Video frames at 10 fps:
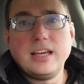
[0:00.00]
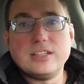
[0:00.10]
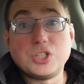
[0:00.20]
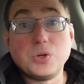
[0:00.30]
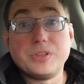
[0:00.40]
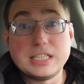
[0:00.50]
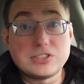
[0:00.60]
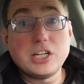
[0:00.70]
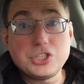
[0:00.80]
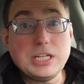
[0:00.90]
So
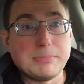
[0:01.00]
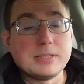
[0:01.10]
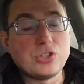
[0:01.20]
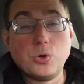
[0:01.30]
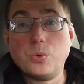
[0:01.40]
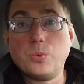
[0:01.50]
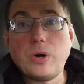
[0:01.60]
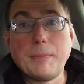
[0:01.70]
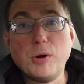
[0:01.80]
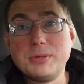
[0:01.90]
that's not cheap. So
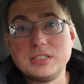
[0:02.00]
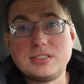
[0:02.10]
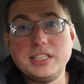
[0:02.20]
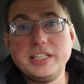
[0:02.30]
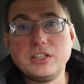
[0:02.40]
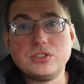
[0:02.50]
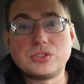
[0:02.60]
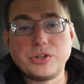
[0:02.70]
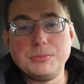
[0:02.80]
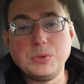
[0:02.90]
I'm hoping the CDL
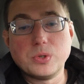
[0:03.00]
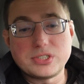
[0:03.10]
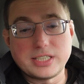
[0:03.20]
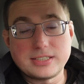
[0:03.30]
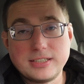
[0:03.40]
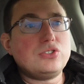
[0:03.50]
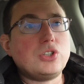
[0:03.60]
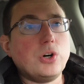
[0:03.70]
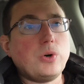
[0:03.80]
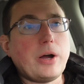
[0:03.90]
is going to be worth it.
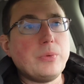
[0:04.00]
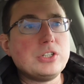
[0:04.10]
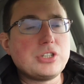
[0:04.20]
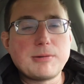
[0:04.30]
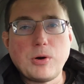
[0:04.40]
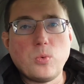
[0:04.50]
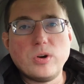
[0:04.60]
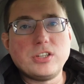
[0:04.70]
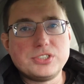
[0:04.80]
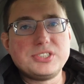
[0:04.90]
So I want to talk about
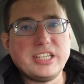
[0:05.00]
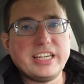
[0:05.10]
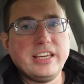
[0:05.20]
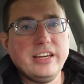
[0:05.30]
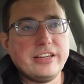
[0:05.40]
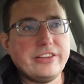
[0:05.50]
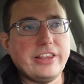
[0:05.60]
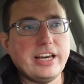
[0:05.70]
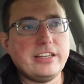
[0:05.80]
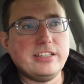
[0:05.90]
one other thing
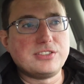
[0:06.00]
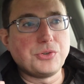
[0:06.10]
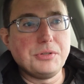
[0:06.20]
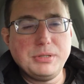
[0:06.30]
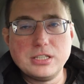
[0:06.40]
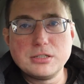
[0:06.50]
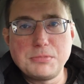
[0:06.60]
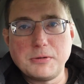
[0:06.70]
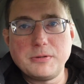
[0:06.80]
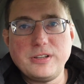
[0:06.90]
that is going to be a little
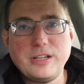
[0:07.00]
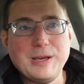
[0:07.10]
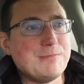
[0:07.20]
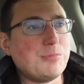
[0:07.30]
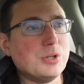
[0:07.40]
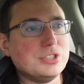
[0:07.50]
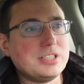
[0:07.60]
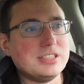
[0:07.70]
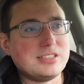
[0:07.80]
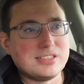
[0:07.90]
bit important
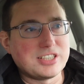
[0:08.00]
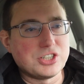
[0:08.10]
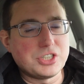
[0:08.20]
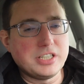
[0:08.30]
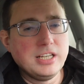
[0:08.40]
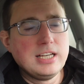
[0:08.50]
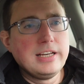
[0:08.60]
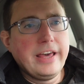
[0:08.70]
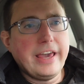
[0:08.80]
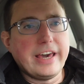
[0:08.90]
to this discussion,
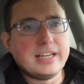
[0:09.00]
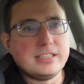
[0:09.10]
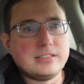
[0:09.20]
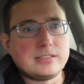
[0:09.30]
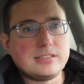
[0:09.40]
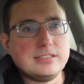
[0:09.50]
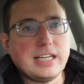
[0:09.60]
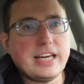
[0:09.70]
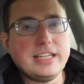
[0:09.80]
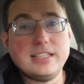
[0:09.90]
and
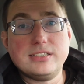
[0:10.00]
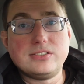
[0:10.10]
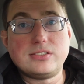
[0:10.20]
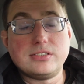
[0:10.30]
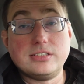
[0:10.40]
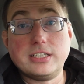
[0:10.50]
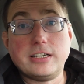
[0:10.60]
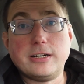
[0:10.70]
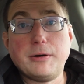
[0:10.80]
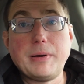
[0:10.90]
that is
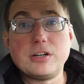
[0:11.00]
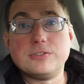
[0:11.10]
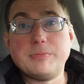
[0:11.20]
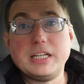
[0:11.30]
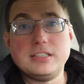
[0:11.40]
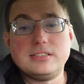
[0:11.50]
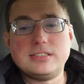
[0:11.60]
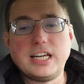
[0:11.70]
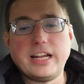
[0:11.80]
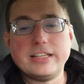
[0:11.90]
the amount of money
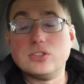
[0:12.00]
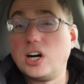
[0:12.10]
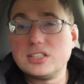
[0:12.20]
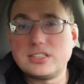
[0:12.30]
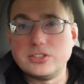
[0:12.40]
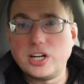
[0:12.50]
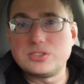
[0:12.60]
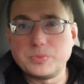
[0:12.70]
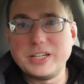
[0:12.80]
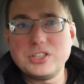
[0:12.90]
that I lost in
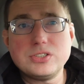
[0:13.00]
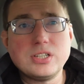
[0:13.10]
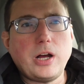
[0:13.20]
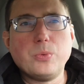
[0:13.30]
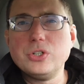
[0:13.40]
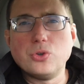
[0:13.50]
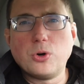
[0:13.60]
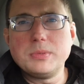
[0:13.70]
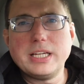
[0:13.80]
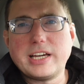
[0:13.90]
lost wages. I wouldn't
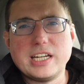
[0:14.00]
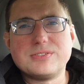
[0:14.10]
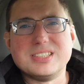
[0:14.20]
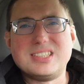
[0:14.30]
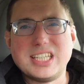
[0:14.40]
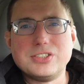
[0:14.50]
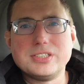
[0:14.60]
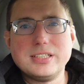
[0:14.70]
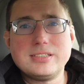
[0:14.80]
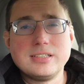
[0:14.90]
normally kind of consider
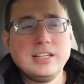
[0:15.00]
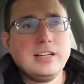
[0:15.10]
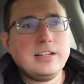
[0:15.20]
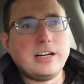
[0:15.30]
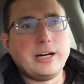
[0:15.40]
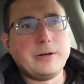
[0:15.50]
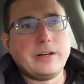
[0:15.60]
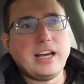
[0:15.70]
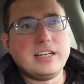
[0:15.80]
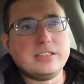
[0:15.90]
this
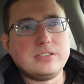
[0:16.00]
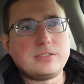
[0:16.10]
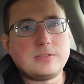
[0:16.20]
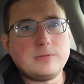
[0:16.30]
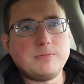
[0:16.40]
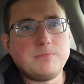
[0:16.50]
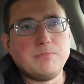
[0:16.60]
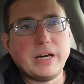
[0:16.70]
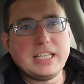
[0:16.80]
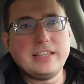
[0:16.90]
as
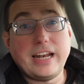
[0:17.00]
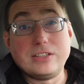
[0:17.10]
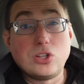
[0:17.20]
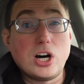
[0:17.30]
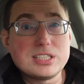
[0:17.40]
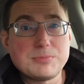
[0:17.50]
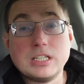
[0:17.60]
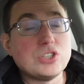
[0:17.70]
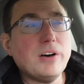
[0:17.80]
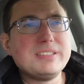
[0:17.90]
money that I lost,
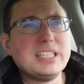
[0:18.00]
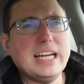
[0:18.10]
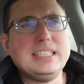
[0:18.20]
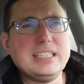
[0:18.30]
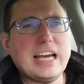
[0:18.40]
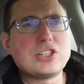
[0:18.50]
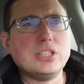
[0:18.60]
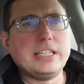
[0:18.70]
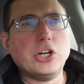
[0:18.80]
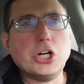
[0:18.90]
because obviously I didn't
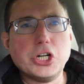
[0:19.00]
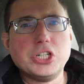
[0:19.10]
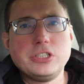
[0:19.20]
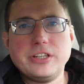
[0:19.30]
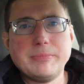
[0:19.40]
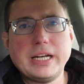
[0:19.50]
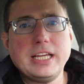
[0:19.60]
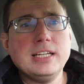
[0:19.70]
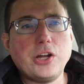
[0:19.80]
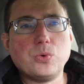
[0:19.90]
actually earn the
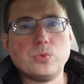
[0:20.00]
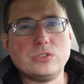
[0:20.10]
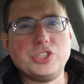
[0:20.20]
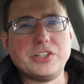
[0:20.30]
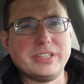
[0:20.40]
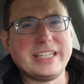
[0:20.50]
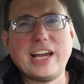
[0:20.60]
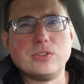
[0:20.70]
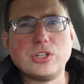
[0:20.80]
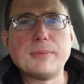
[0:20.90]
money. I don't generally
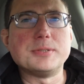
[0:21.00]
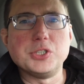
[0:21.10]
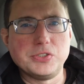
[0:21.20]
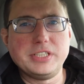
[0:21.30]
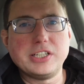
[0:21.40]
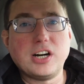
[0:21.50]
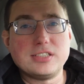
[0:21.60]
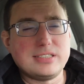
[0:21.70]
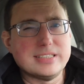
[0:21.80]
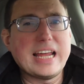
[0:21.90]
count opportunity
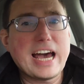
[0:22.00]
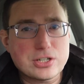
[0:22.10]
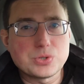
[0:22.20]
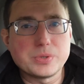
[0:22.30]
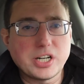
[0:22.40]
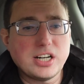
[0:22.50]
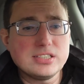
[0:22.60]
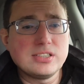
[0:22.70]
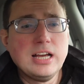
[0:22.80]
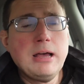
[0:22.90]
costs as an actual
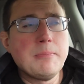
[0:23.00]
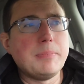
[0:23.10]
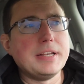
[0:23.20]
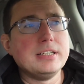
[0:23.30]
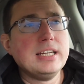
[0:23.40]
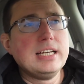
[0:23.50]
cost, but